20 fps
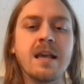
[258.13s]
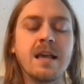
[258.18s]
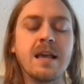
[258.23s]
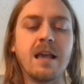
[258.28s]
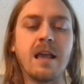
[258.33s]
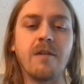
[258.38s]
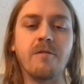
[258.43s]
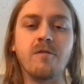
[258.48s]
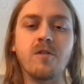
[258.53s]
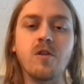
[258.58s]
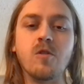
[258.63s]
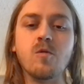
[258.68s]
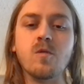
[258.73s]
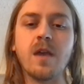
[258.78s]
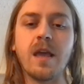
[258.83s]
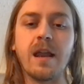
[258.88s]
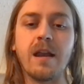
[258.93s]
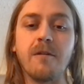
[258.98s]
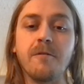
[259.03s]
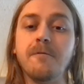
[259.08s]
if you
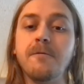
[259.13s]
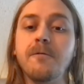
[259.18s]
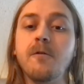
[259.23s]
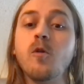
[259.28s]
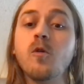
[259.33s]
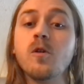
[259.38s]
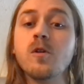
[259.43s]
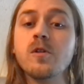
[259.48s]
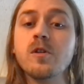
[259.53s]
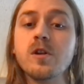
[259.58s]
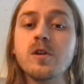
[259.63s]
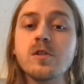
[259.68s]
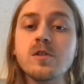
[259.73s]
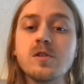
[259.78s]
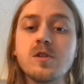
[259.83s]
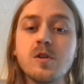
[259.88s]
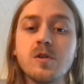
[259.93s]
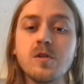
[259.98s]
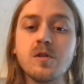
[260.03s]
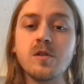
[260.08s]
can afford
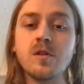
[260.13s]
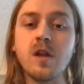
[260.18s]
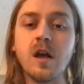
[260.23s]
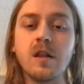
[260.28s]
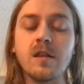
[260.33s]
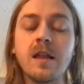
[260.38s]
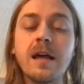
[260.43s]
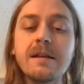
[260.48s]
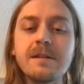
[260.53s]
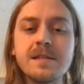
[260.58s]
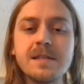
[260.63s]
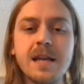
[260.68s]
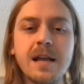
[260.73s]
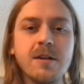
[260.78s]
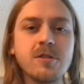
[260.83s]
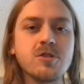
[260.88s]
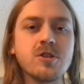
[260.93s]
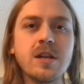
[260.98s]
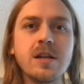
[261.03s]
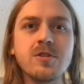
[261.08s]
certain lifestyle
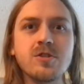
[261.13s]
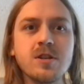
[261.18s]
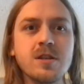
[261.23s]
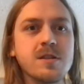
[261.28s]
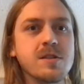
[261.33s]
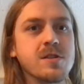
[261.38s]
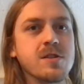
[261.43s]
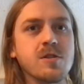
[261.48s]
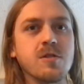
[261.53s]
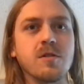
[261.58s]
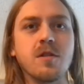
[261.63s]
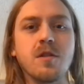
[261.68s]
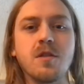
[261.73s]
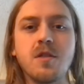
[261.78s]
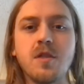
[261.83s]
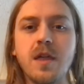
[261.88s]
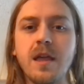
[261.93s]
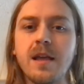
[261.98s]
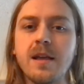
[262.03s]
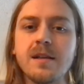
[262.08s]
changes, certain
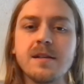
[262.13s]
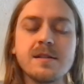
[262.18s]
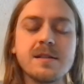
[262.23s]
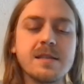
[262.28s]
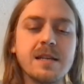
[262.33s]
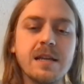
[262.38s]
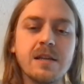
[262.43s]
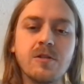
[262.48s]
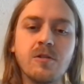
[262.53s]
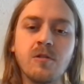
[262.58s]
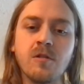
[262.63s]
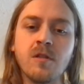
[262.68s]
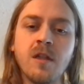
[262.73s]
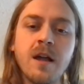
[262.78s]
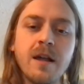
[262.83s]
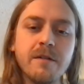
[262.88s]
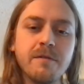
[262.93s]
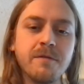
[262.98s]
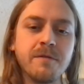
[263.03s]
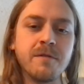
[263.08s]
things in your
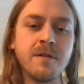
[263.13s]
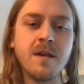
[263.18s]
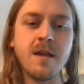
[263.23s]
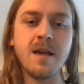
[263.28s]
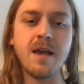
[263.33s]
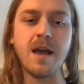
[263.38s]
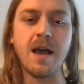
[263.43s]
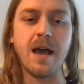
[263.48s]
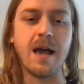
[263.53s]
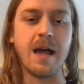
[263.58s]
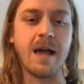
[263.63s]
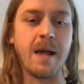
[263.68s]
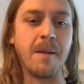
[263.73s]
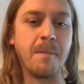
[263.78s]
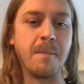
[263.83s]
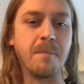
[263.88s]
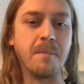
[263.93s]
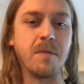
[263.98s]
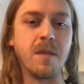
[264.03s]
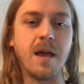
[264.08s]
life.
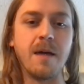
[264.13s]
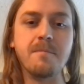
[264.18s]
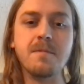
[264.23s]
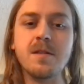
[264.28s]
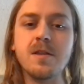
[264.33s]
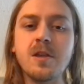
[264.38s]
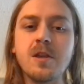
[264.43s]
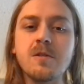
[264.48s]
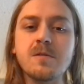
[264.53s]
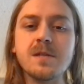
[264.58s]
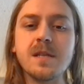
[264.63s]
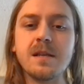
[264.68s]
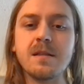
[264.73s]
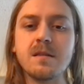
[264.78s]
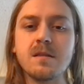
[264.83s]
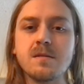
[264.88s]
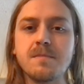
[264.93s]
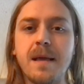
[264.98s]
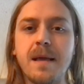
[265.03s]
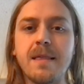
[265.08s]
I've been using
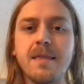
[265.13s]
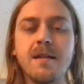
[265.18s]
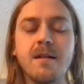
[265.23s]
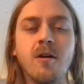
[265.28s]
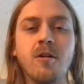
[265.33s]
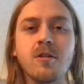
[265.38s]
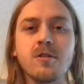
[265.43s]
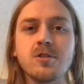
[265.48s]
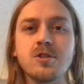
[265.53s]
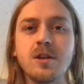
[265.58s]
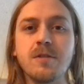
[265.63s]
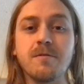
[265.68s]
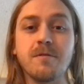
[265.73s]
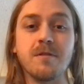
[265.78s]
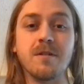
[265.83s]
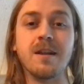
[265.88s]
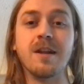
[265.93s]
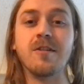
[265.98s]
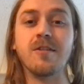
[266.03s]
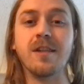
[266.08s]
this methodology for
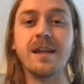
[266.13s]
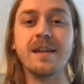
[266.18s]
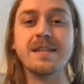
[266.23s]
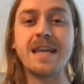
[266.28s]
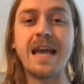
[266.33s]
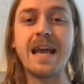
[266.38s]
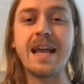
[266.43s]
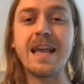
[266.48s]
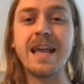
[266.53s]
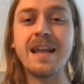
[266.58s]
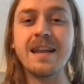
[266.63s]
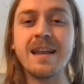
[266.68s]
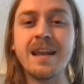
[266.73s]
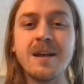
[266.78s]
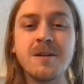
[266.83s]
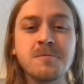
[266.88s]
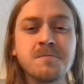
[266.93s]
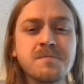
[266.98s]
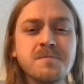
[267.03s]
nearly a decade now,